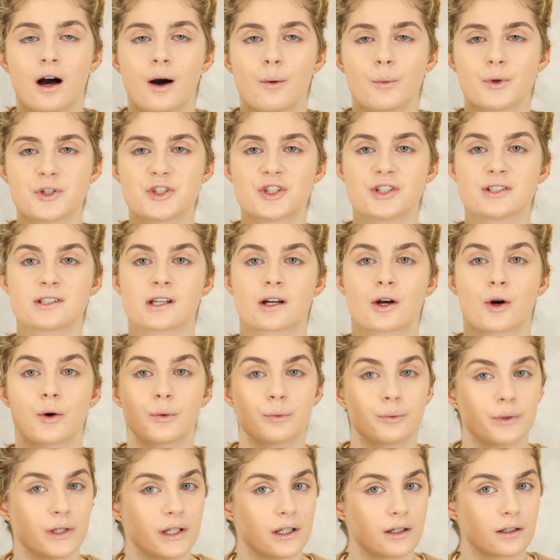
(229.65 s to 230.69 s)
which is a
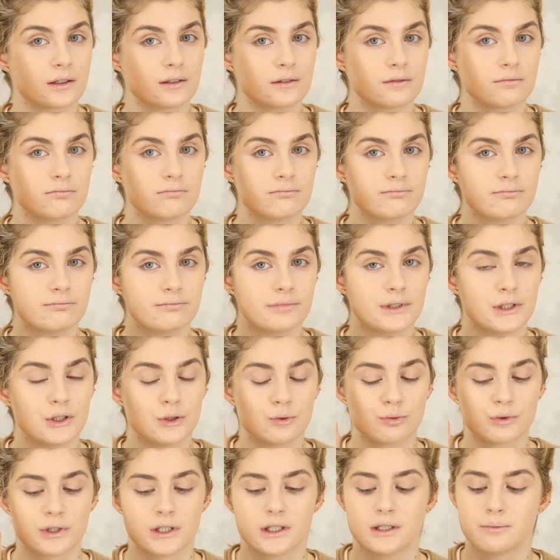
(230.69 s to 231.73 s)
Korean
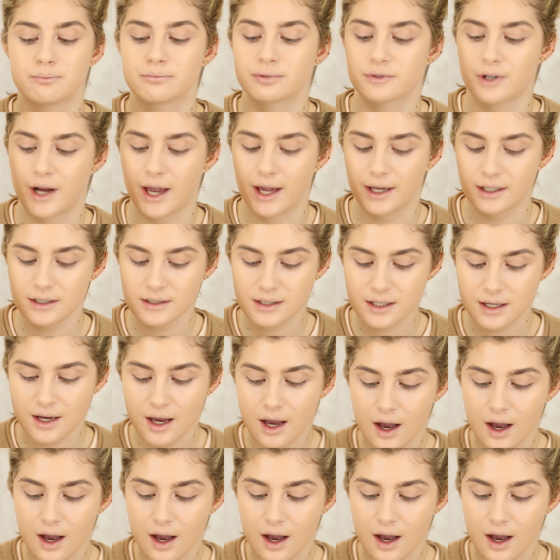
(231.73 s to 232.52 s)
beauty brand.